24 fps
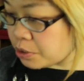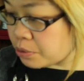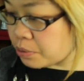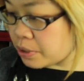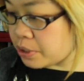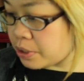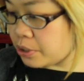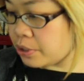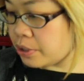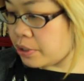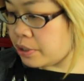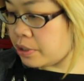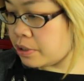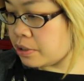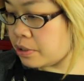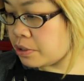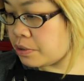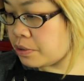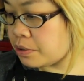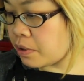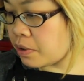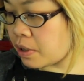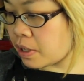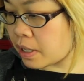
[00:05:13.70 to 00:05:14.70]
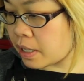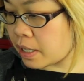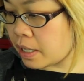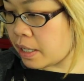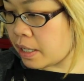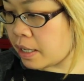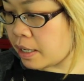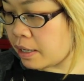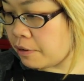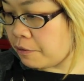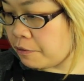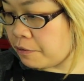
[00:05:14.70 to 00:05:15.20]
would you use for a
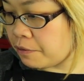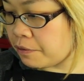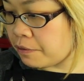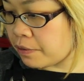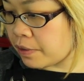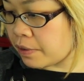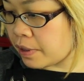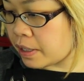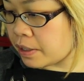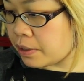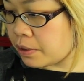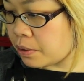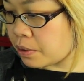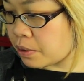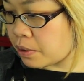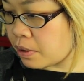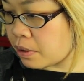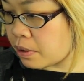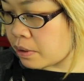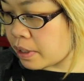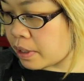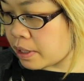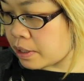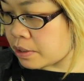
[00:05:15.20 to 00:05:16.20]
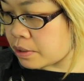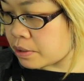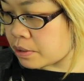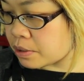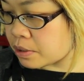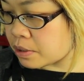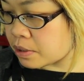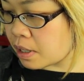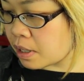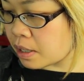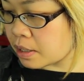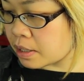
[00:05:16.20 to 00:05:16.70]
cuff that you're going to
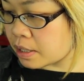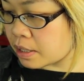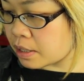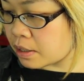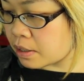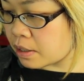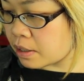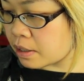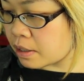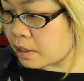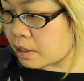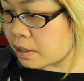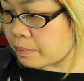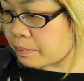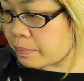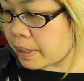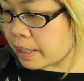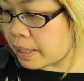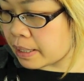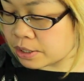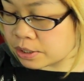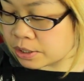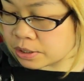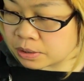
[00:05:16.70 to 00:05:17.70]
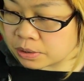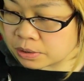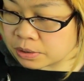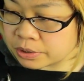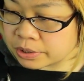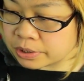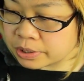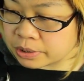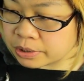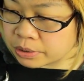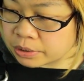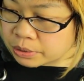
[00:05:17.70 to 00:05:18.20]
solder a bezel
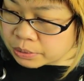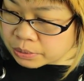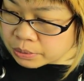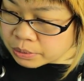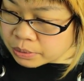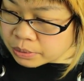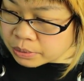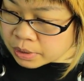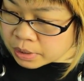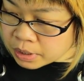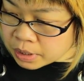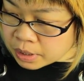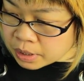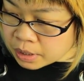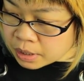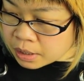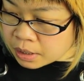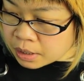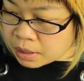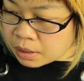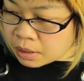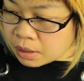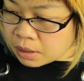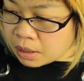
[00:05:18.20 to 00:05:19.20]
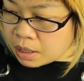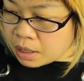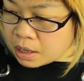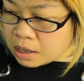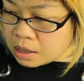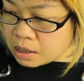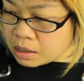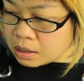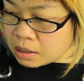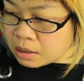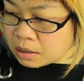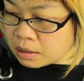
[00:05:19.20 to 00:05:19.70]
to?
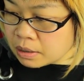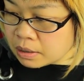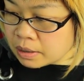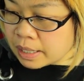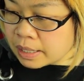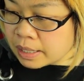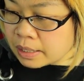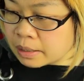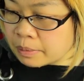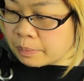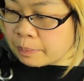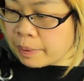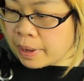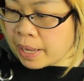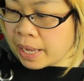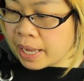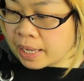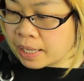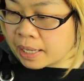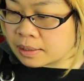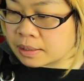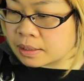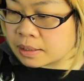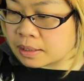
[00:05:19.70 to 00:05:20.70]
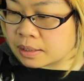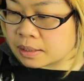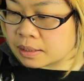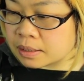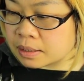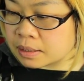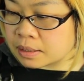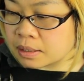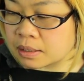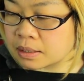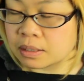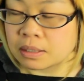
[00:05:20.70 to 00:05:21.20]
That
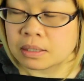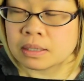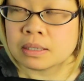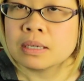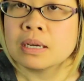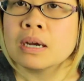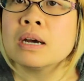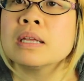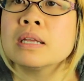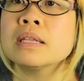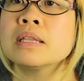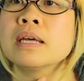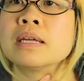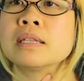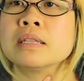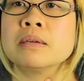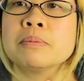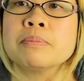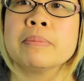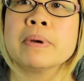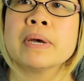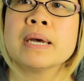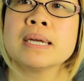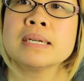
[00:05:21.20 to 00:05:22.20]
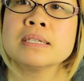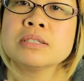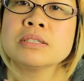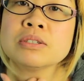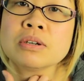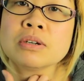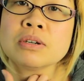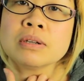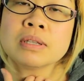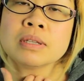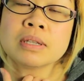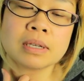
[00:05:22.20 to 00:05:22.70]
depends. That depends
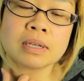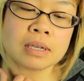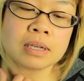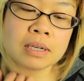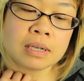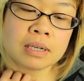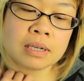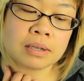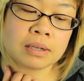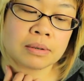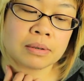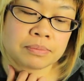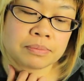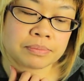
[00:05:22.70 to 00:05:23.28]
on the